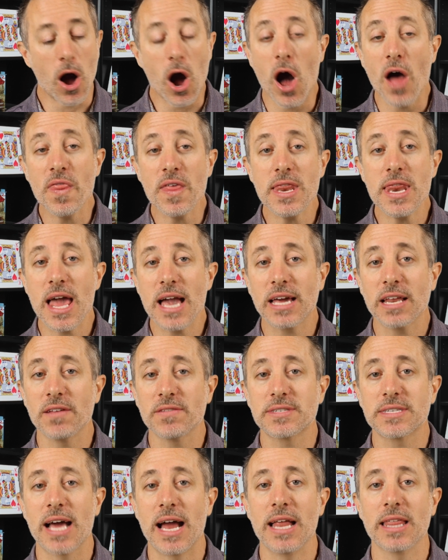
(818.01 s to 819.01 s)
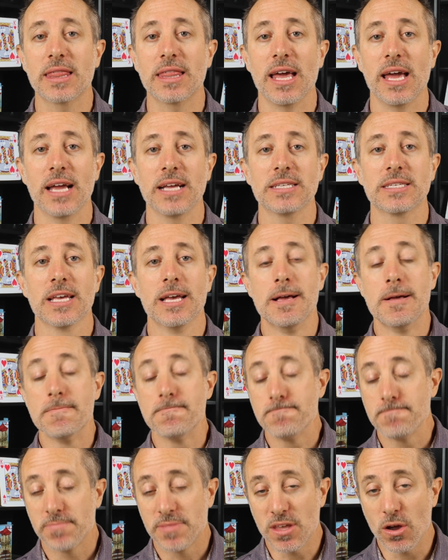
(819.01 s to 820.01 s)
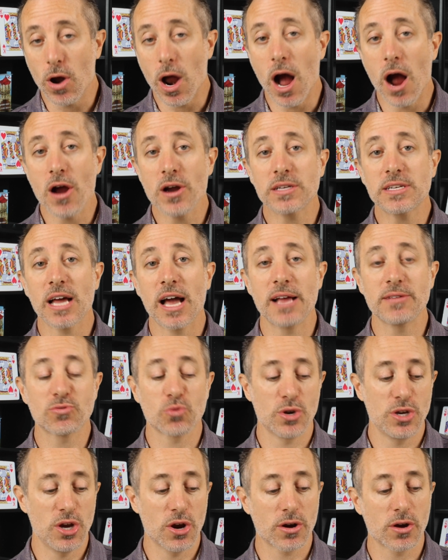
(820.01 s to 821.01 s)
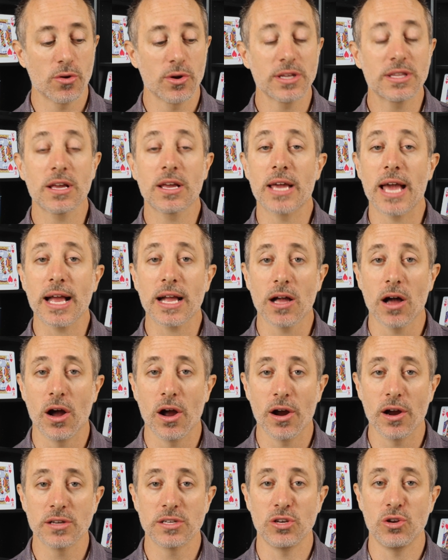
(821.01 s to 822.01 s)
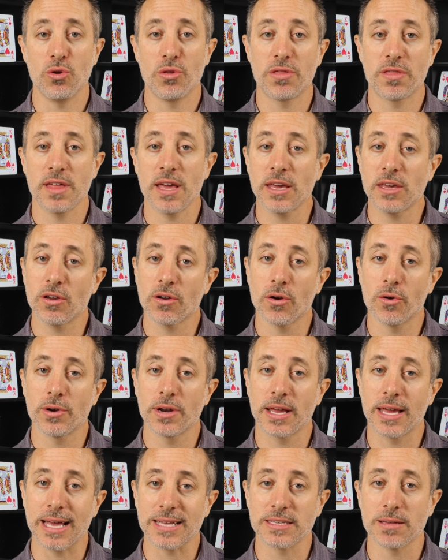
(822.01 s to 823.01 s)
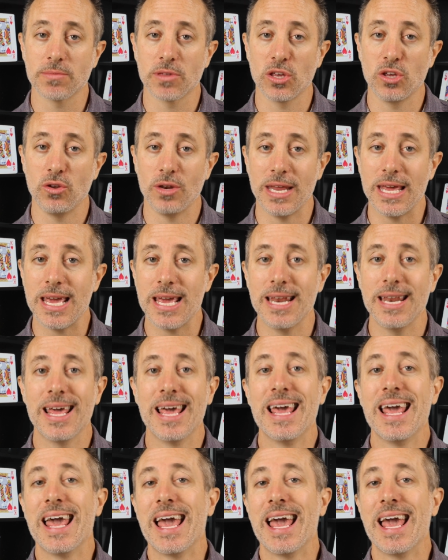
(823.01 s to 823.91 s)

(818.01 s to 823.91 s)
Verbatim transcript: On the negative side of things, there are times where you're going to get cards and you think you're going to get something you need,